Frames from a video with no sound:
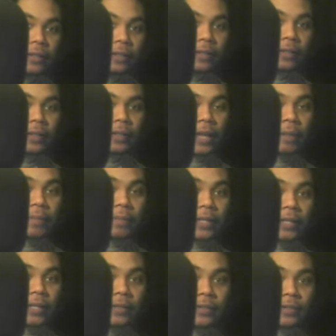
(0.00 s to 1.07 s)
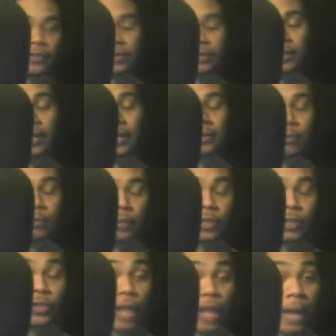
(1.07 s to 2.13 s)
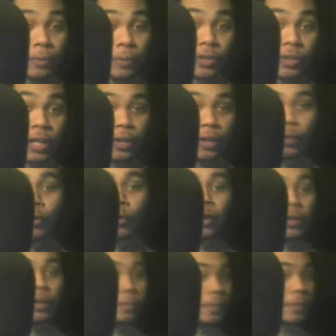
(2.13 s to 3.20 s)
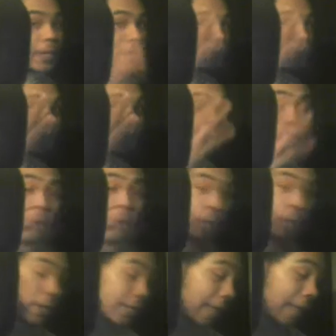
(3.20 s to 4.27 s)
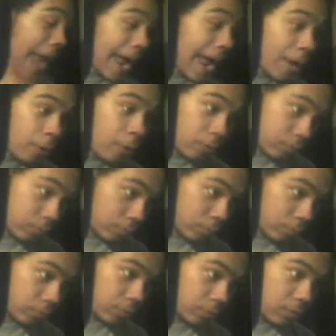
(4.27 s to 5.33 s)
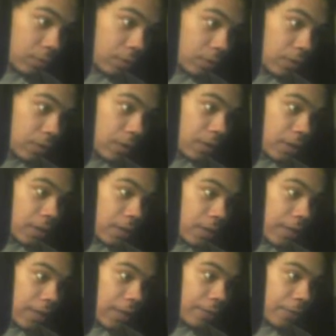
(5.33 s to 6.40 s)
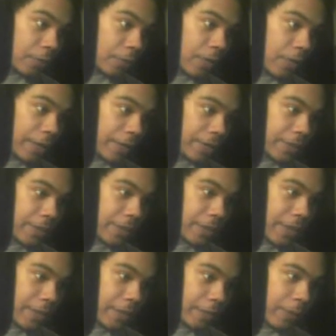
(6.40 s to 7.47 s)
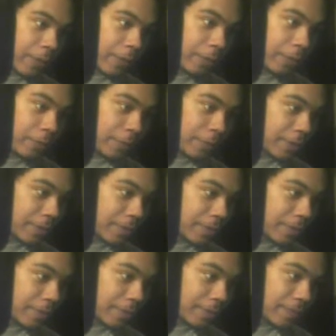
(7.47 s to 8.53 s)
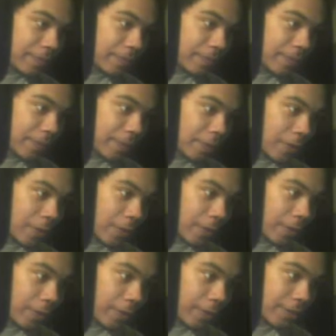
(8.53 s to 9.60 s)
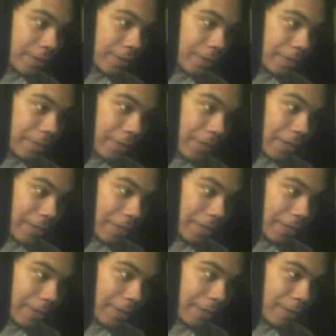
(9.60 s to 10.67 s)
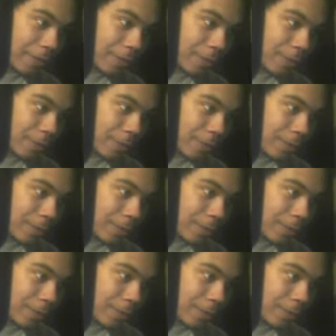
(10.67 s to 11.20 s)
then that means just like the Wii Shop Channel, the P S four going down. I don't know why they would take that away though, but you know, it just seems like something they would do.